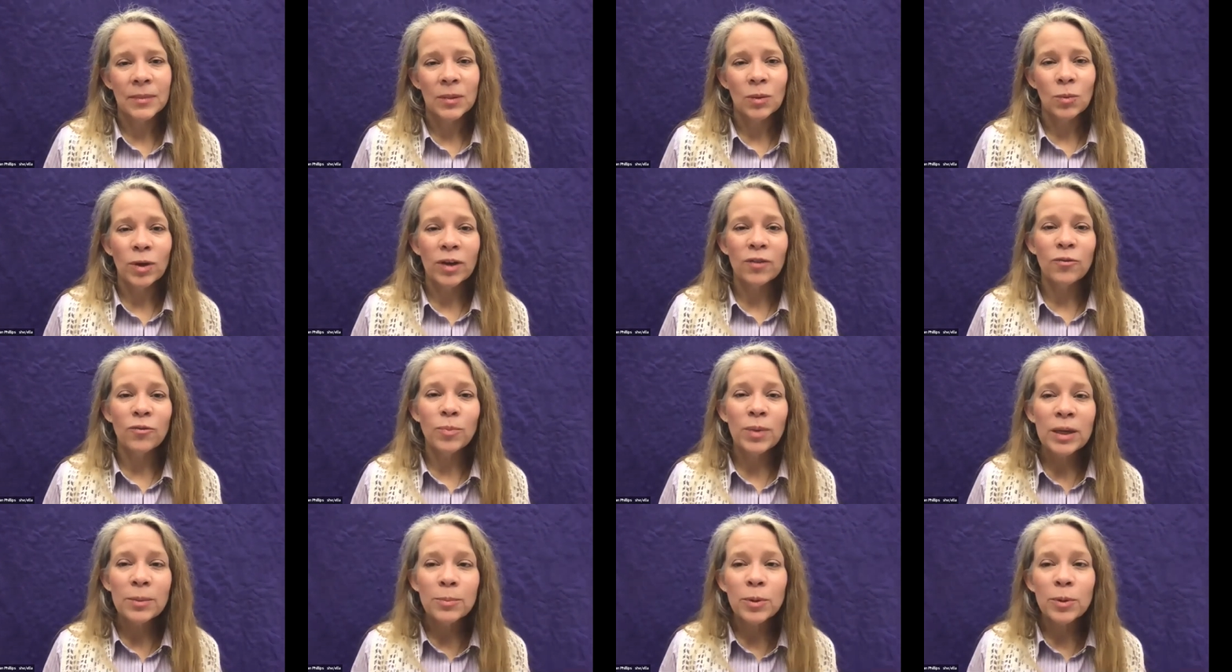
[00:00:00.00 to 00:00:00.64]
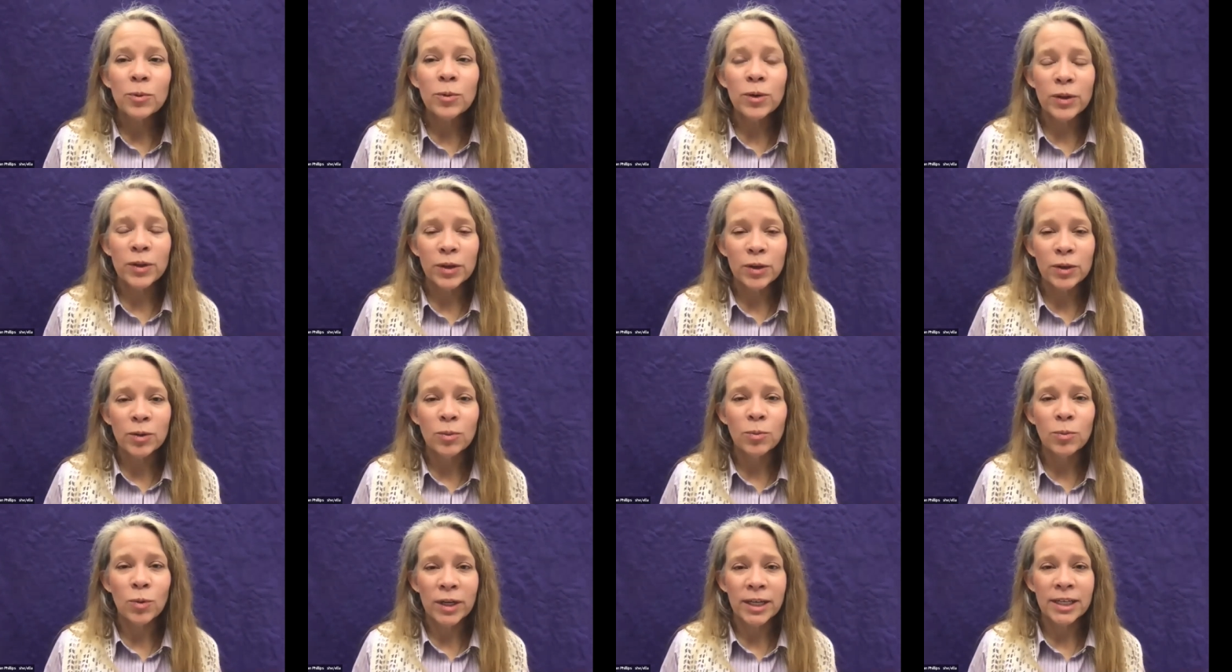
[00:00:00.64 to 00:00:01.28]
We have people with
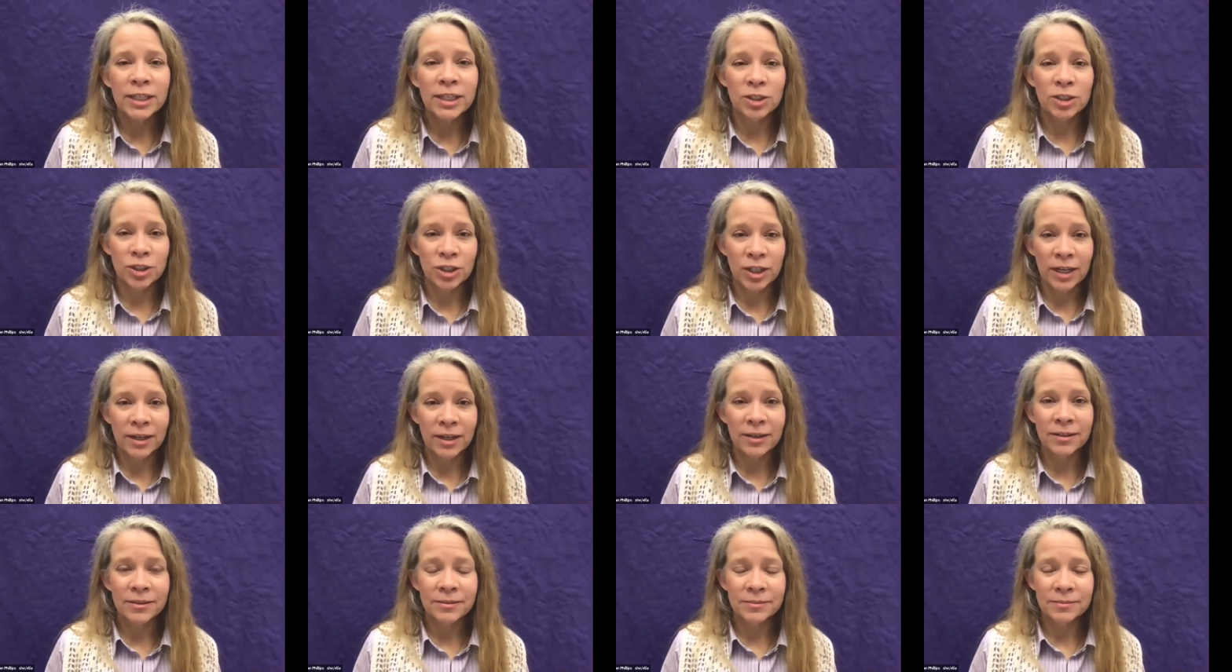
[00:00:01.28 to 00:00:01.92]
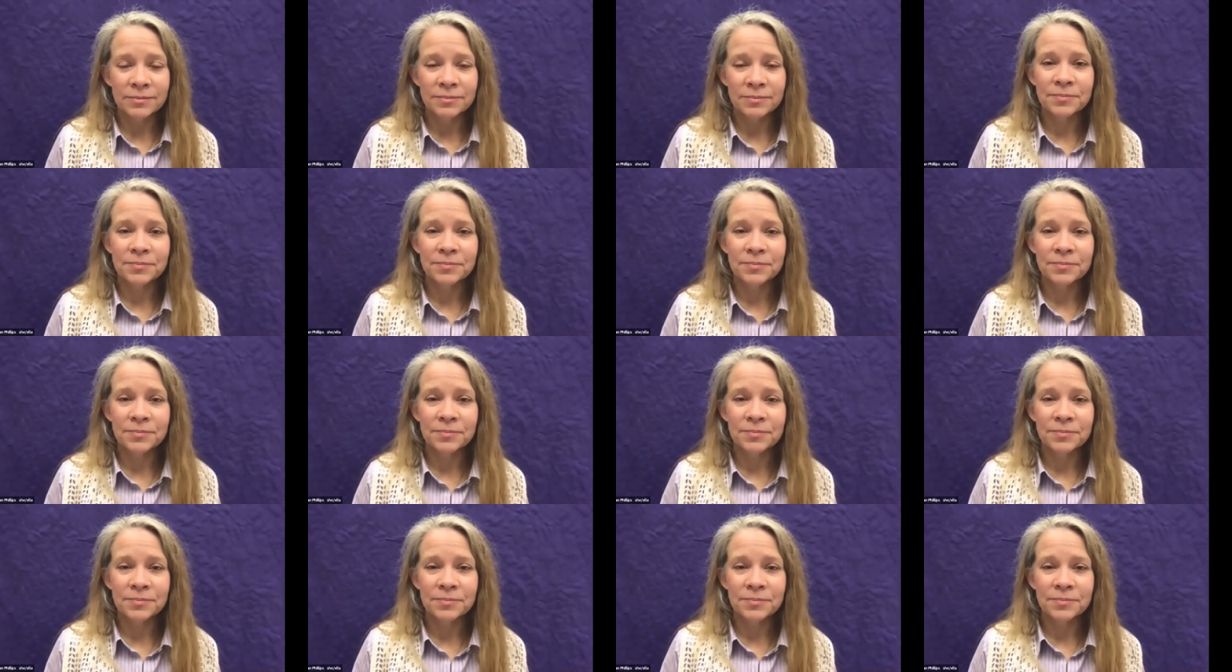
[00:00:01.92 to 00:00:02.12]
whom we can share